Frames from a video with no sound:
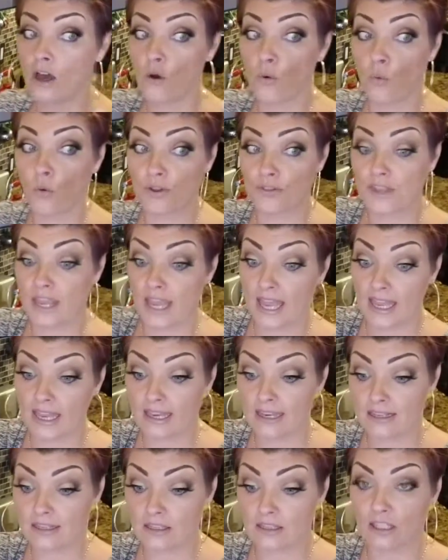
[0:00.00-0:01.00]
What the egg
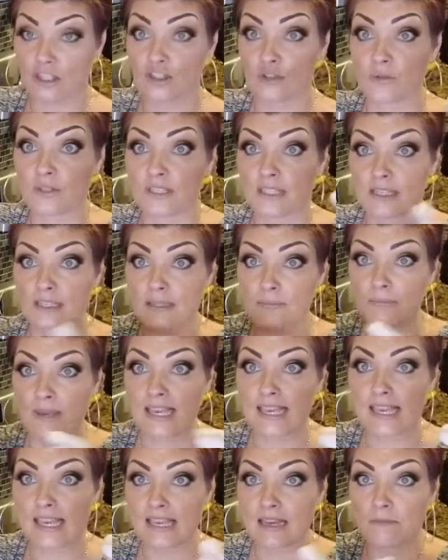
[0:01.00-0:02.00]
is gonna do is it's
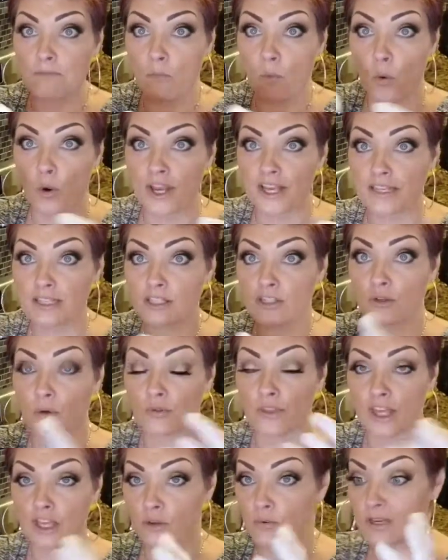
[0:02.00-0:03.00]
making it moist so
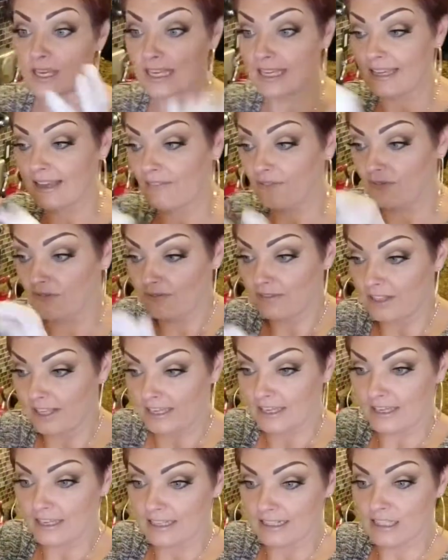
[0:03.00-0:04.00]
that you can get
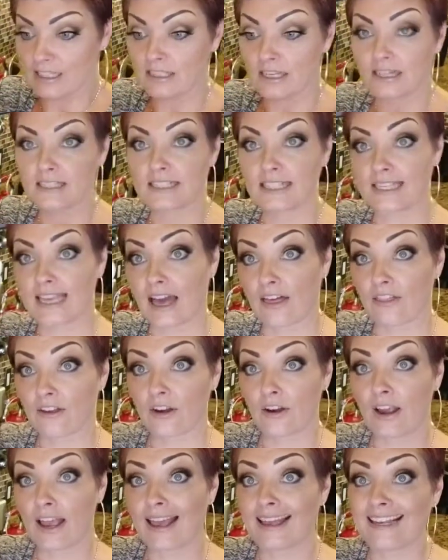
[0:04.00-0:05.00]
like it stuck
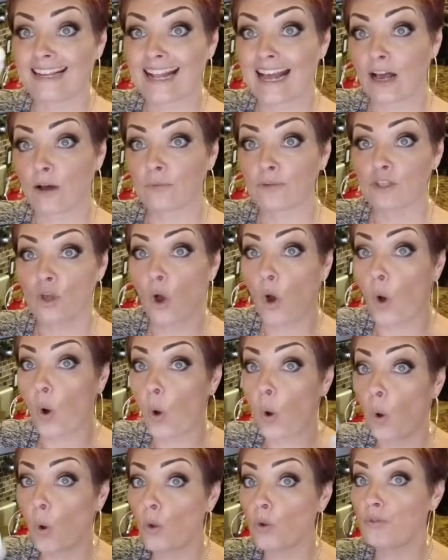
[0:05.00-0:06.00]
together, and it helps
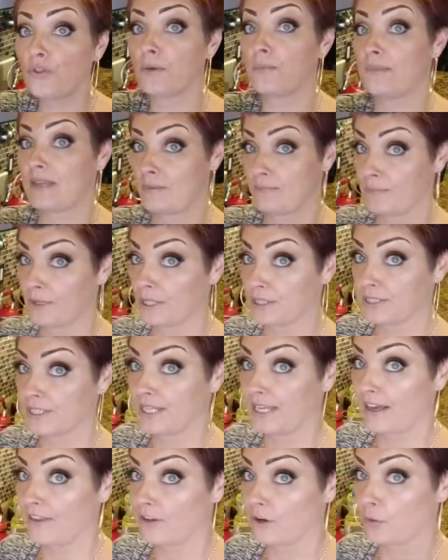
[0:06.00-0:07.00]
hold the meatball
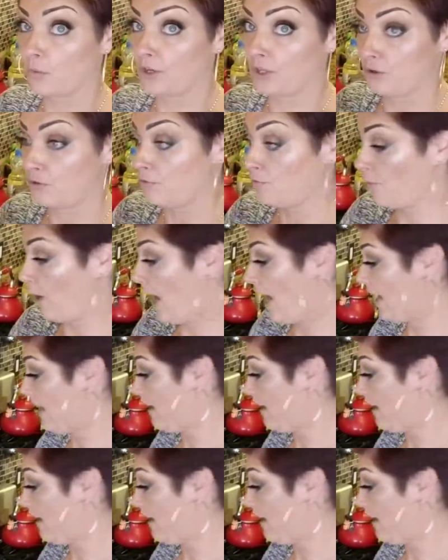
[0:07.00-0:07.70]
together when you fry